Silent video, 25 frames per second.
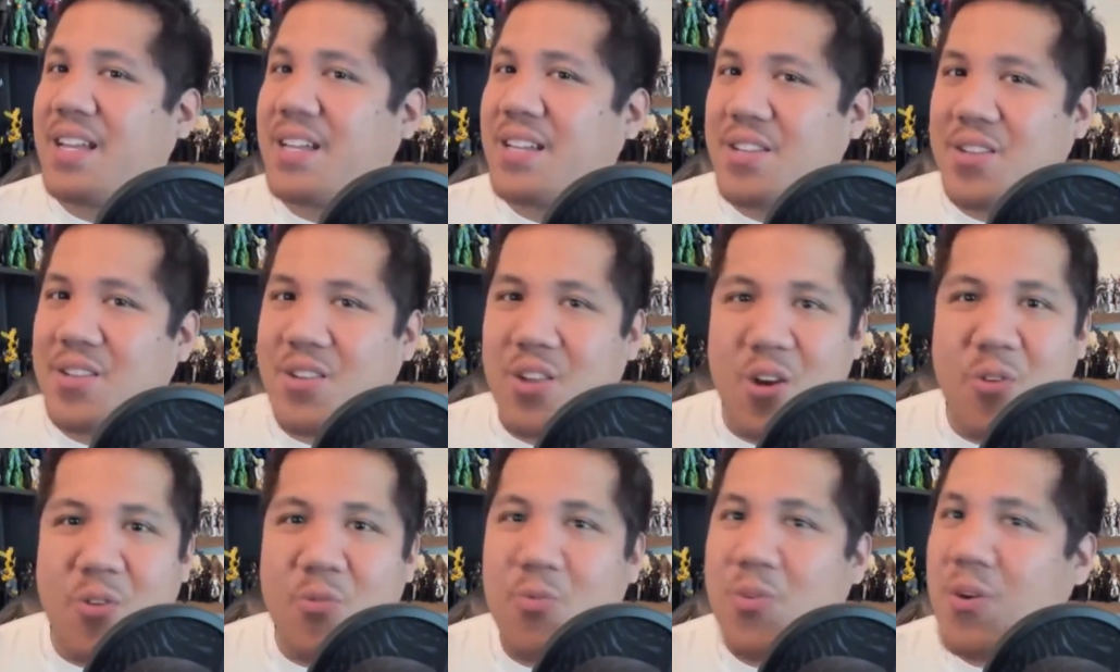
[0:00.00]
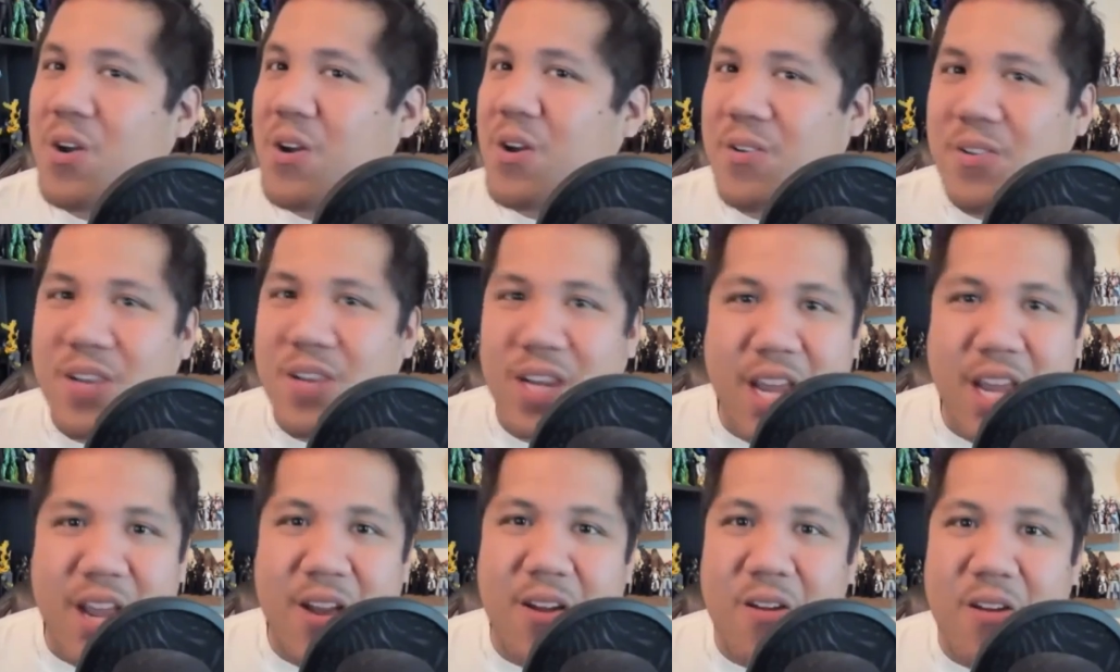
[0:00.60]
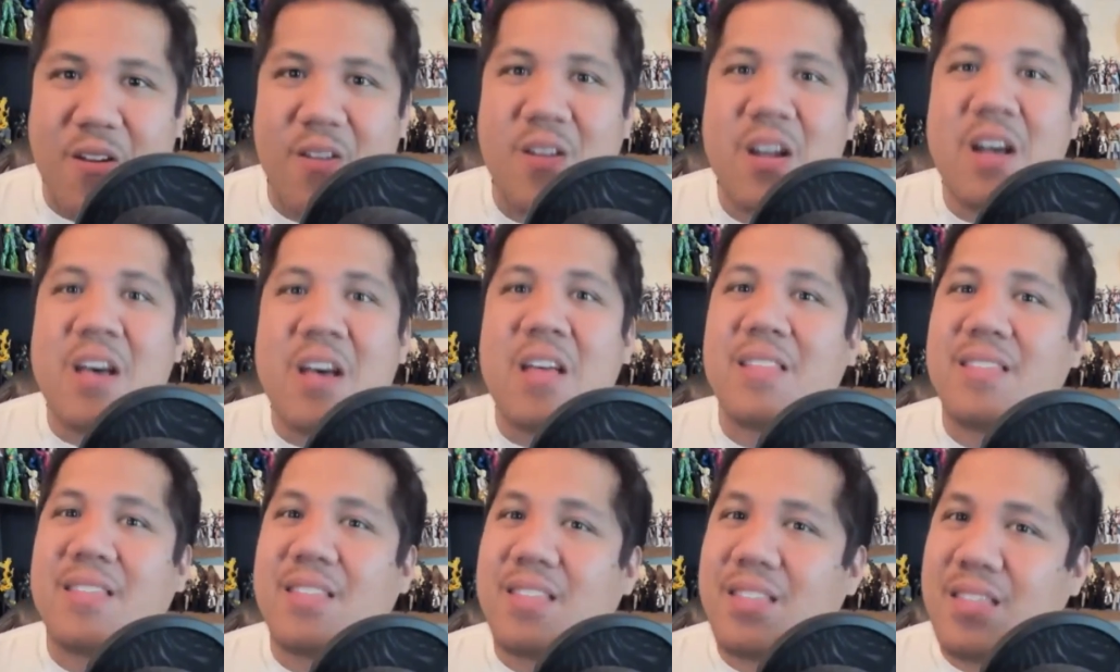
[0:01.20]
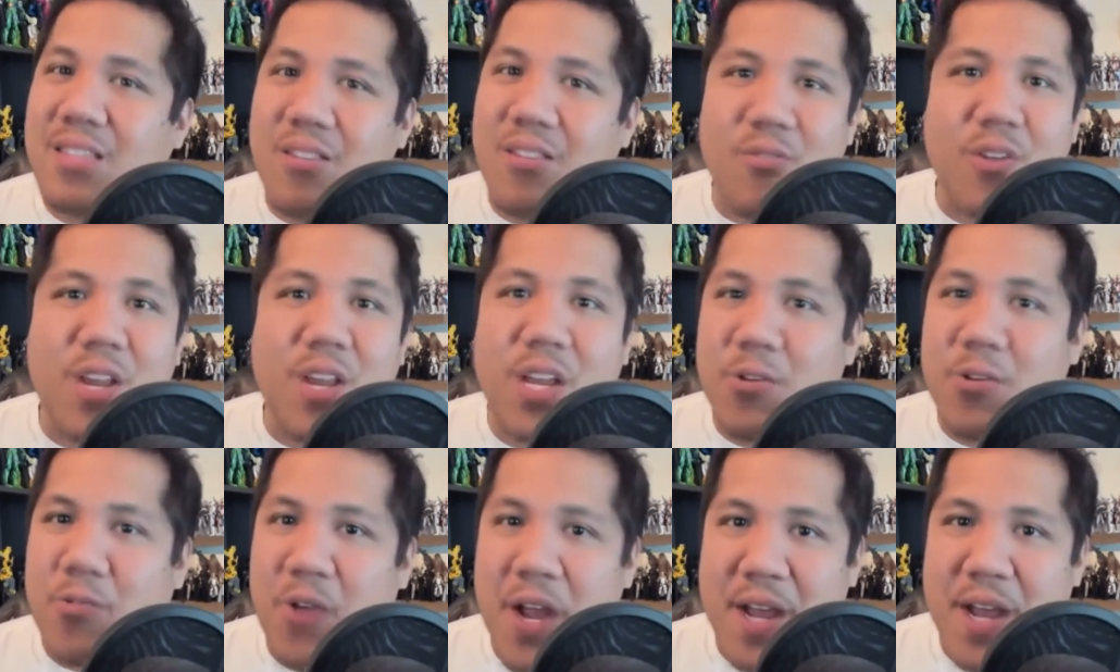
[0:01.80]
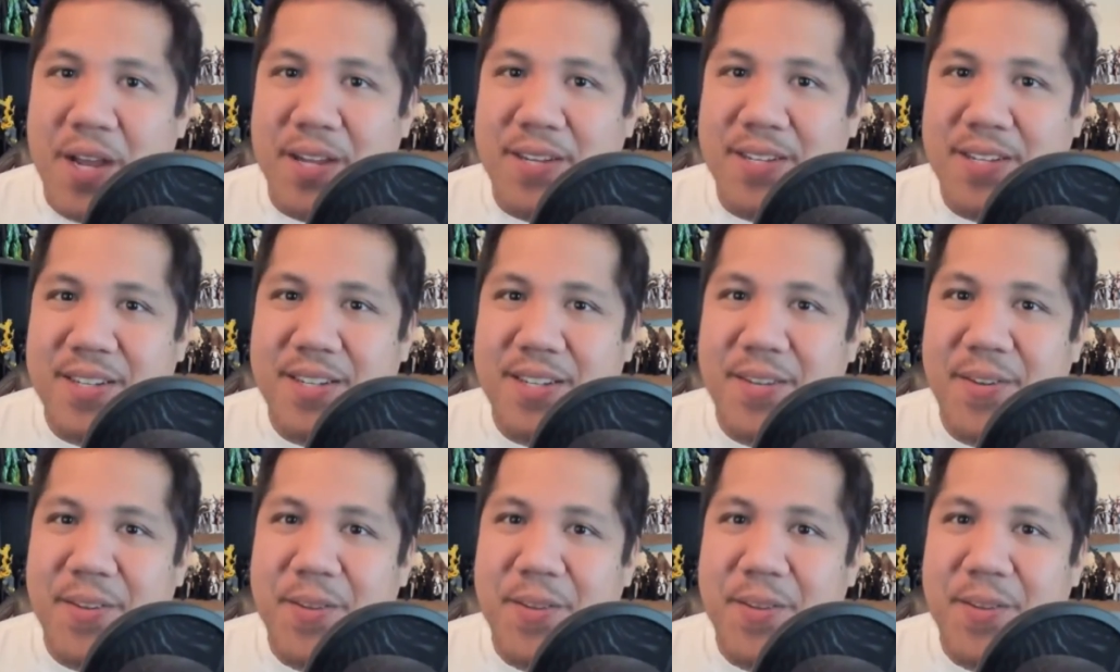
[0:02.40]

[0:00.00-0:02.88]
nowhere near thirty grand.